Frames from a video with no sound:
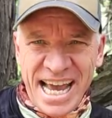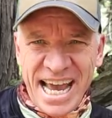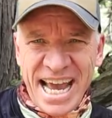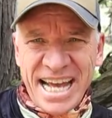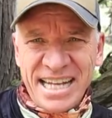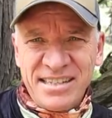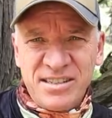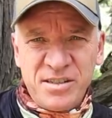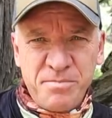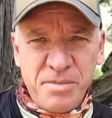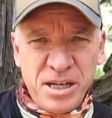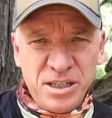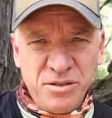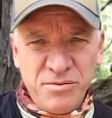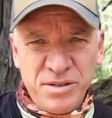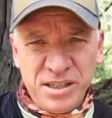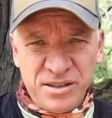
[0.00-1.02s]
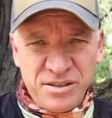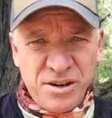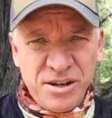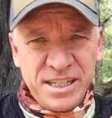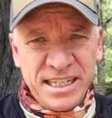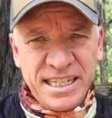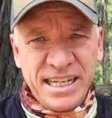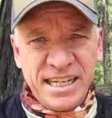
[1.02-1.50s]
and especially when it's
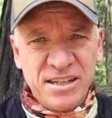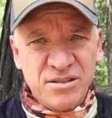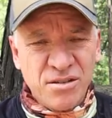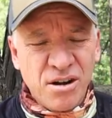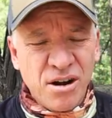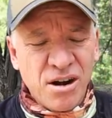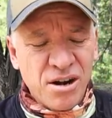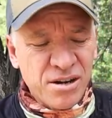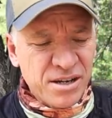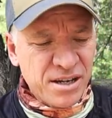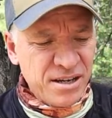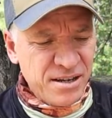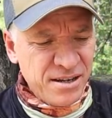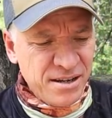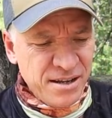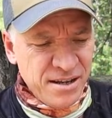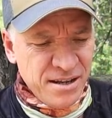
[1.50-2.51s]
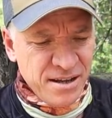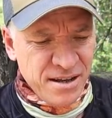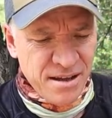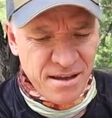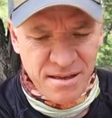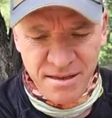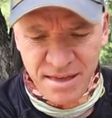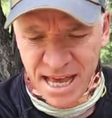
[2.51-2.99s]
starting to get dark,
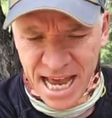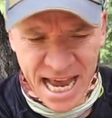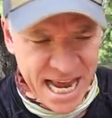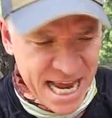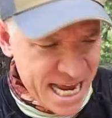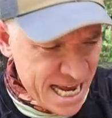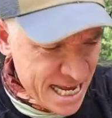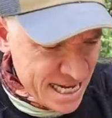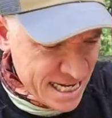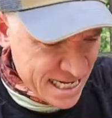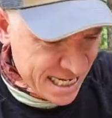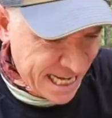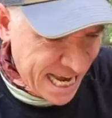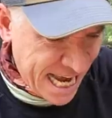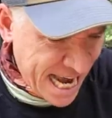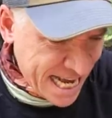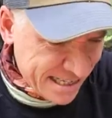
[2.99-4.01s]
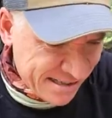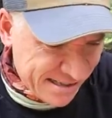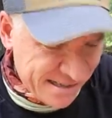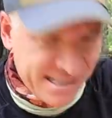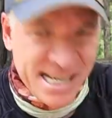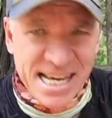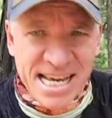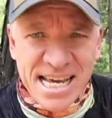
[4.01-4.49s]
they can't
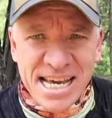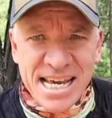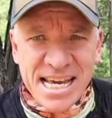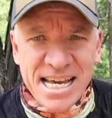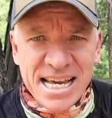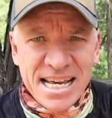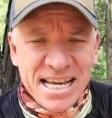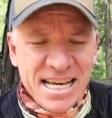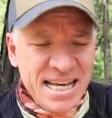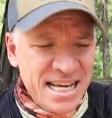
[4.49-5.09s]
see